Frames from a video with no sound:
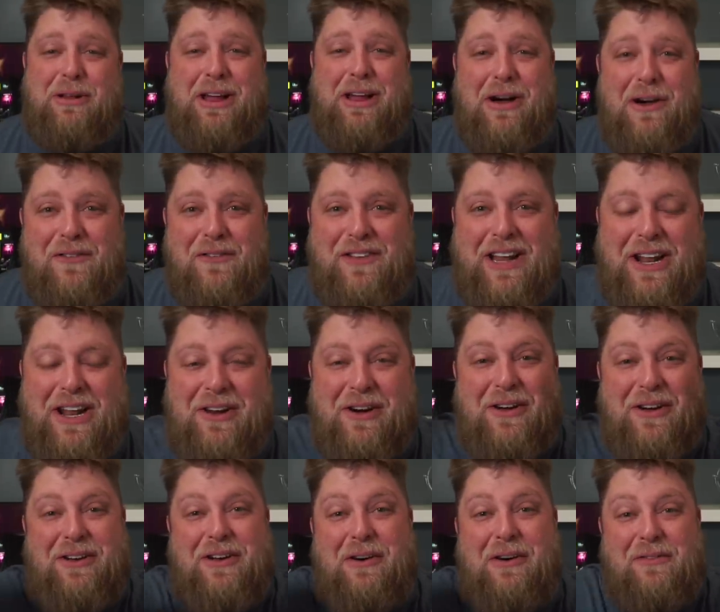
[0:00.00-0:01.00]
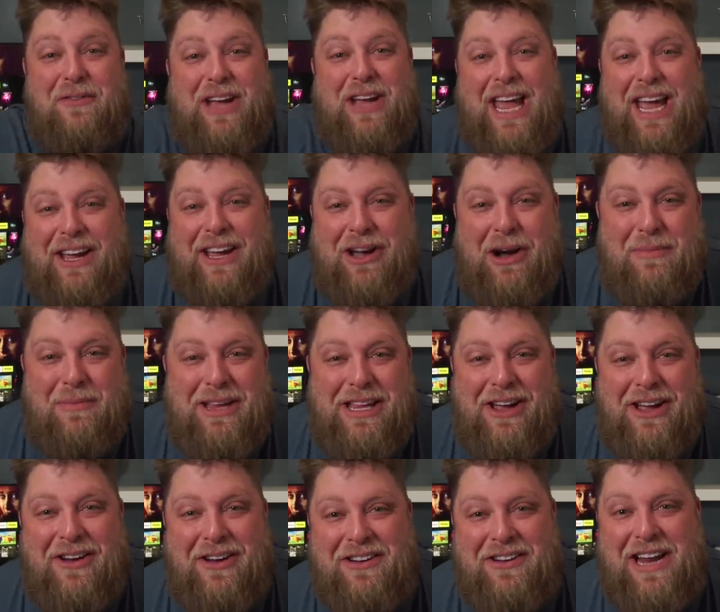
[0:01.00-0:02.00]
awful. And no, don't forget, comment
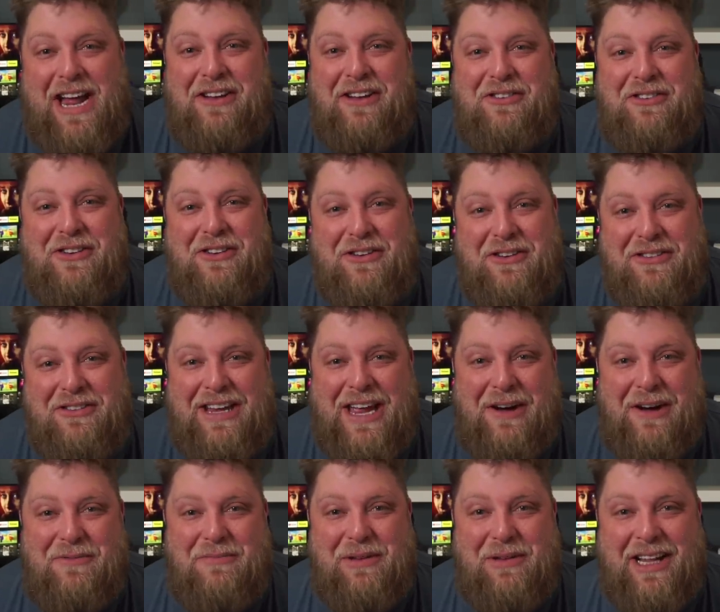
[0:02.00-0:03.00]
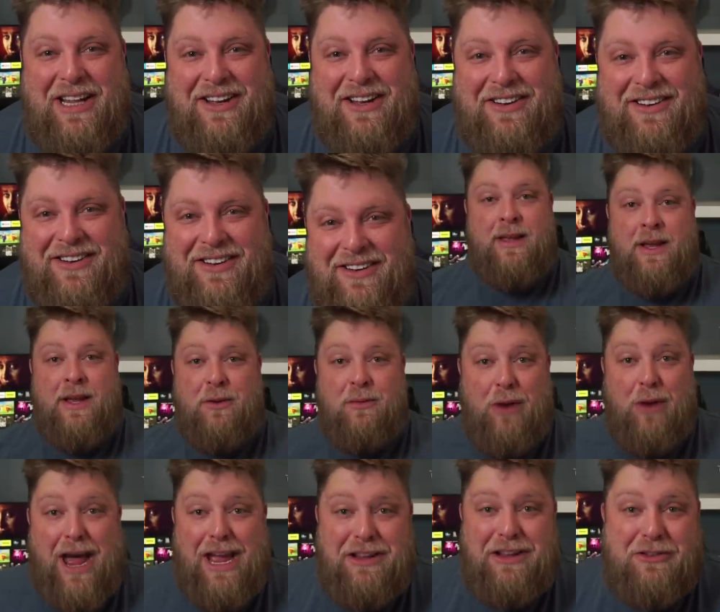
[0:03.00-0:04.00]
your dad jokes down below.
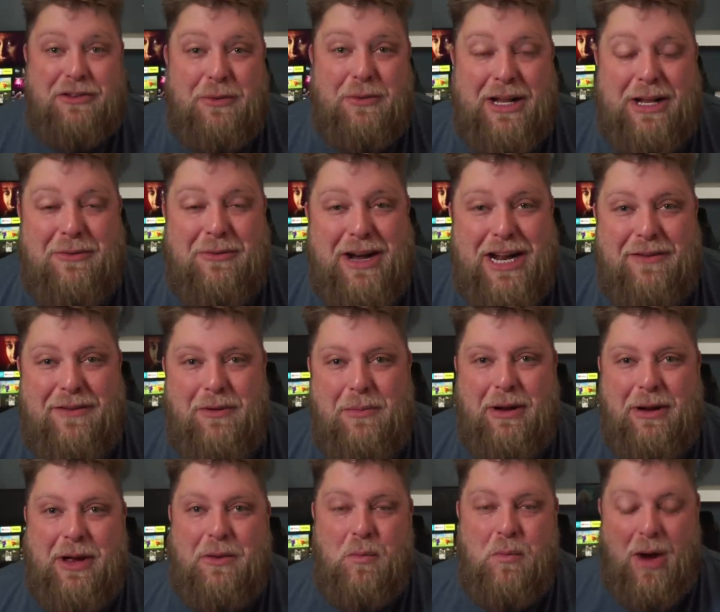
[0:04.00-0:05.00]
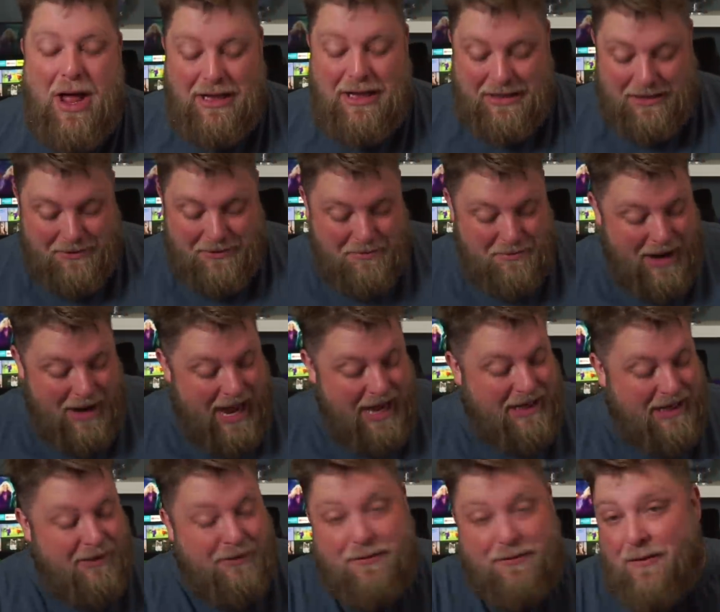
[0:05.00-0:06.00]
Right, so hello again everybody and welcome
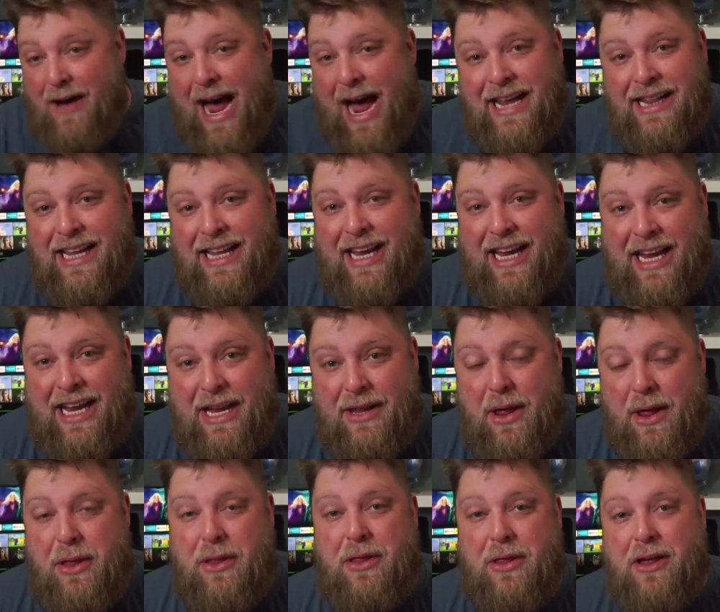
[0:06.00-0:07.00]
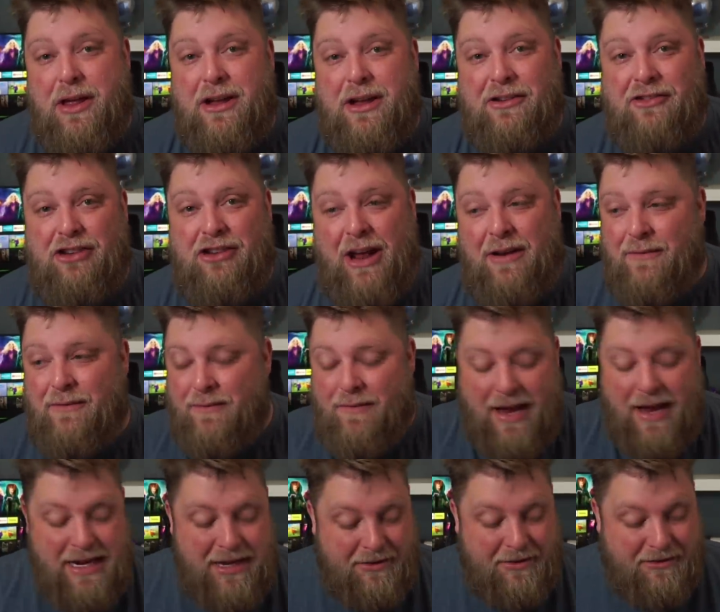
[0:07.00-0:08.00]
back. It's finally here, the 3rd gen
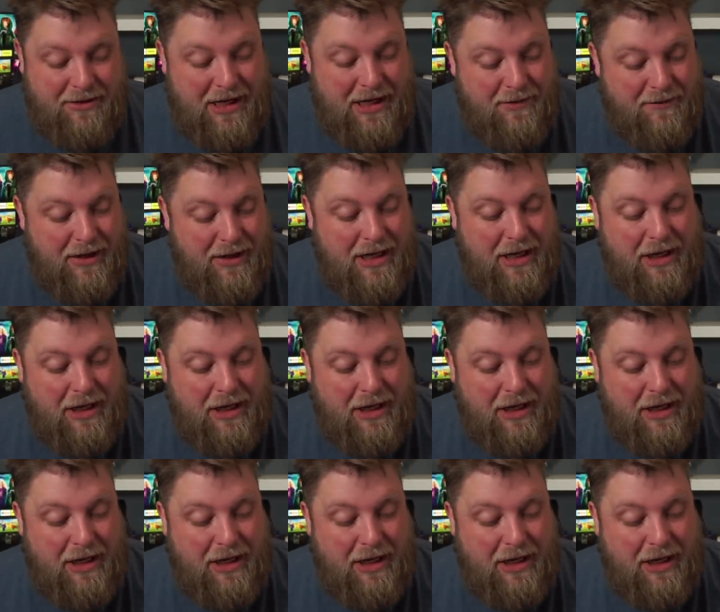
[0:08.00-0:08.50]
Fire TV